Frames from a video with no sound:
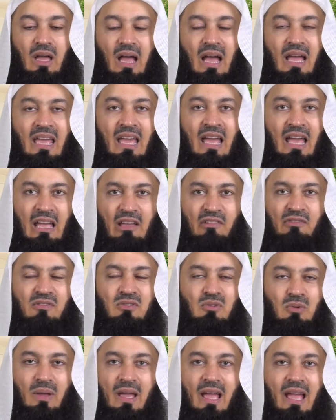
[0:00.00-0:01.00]
I have
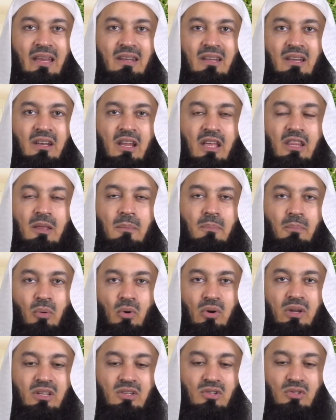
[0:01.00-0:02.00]
to add another
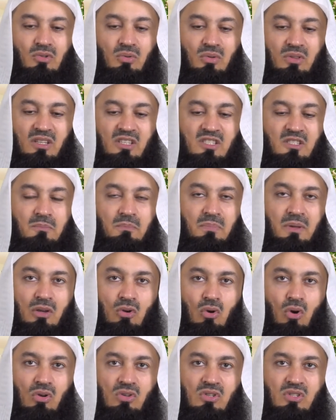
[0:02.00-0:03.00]
point to this,
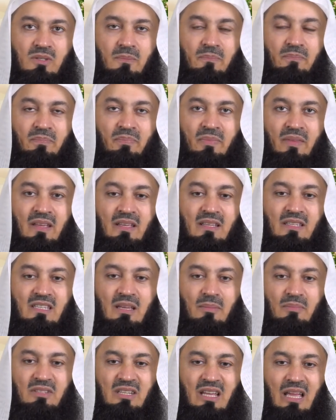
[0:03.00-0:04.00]
because
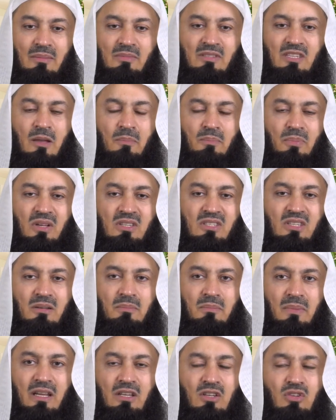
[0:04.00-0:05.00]
sometimes a person
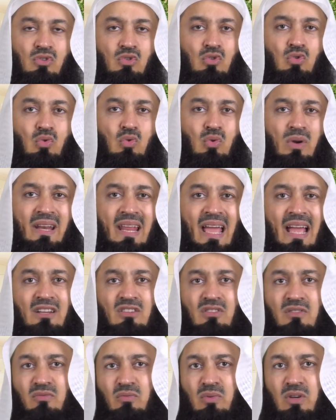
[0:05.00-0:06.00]
might do an
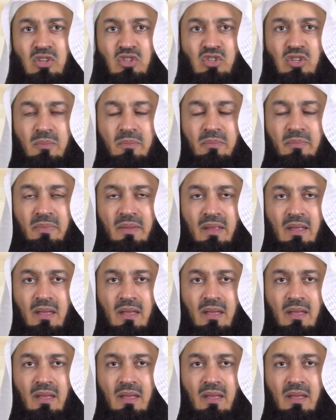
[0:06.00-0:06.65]
act of worship